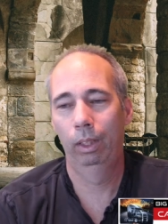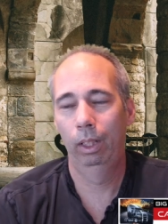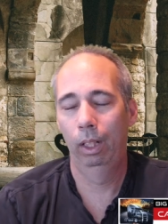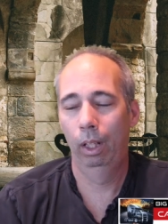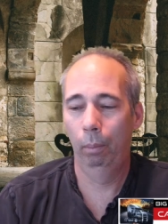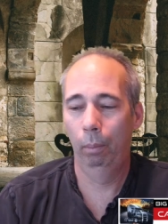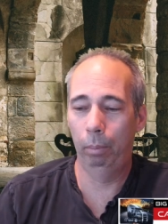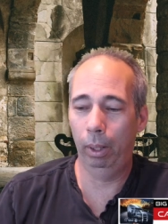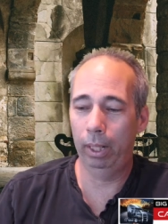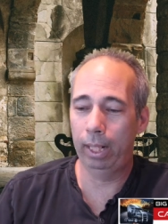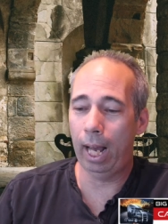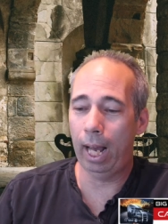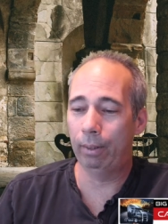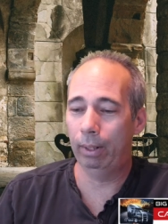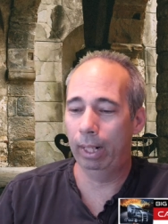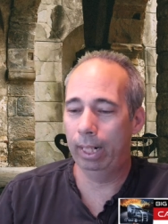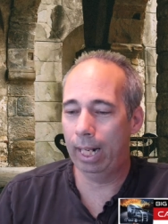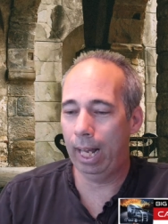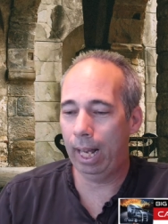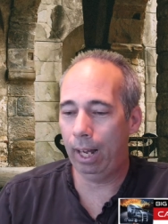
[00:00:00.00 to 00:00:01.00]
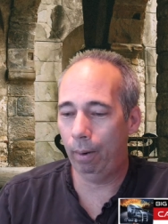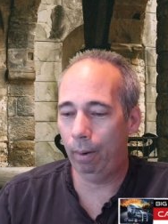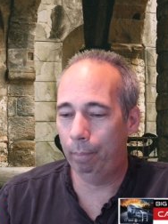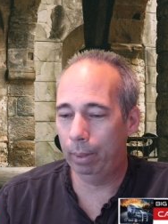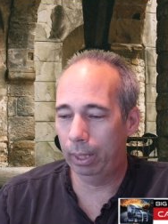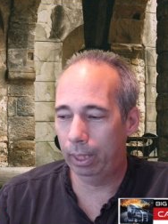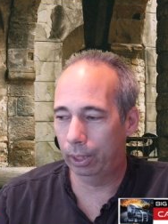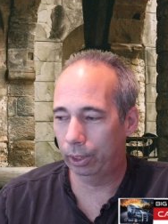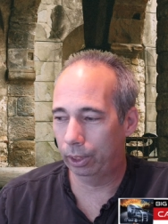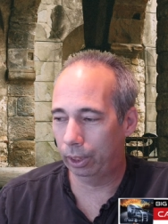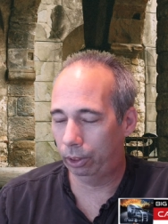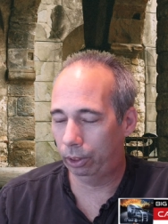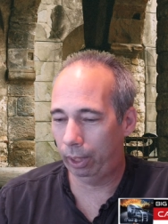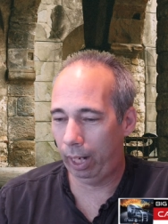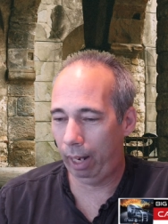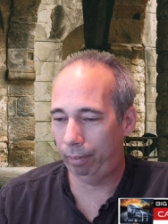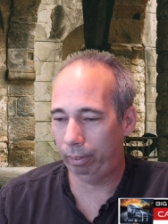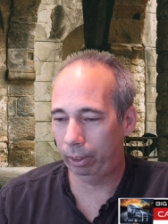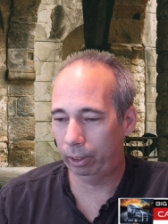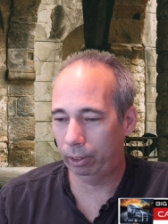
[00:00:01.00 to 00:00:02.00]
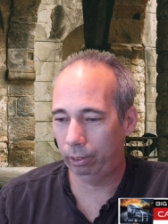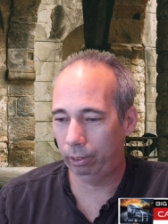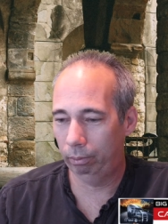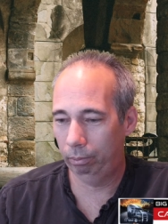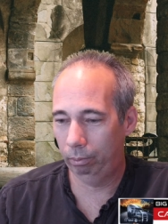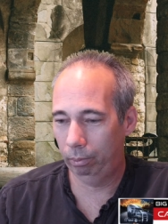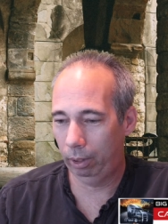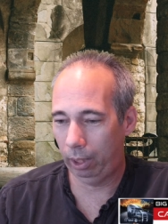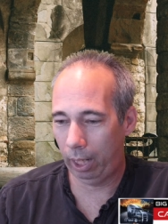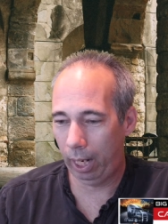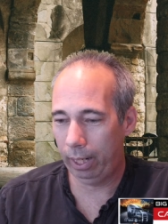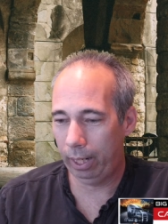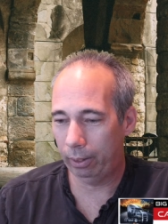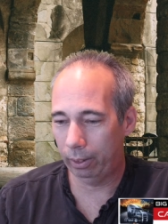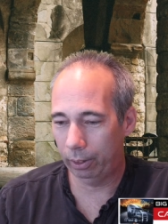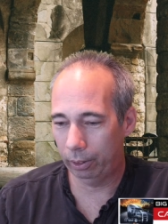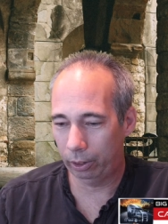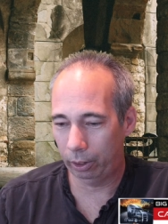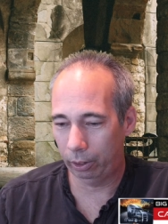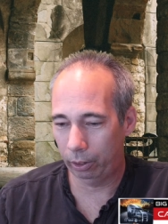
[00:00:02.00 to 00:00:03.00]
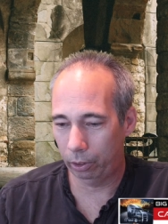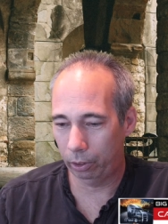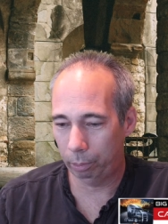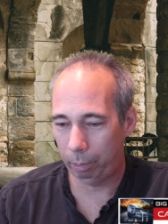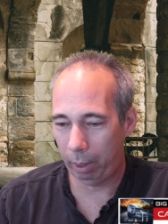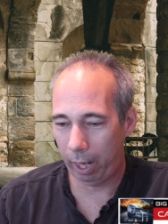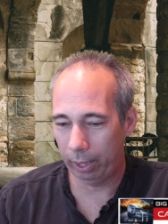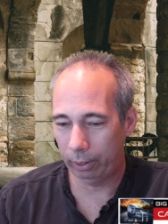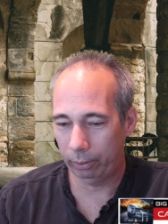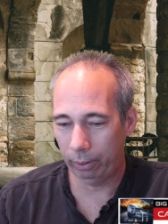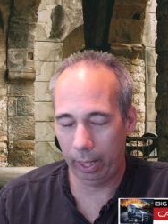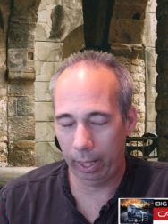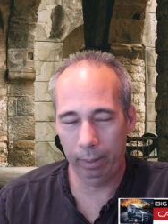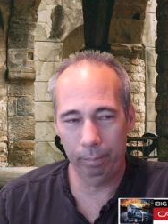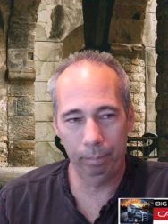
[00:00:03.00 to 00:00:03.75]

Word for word: But not right now because the traffic's lighter in certain spots, right?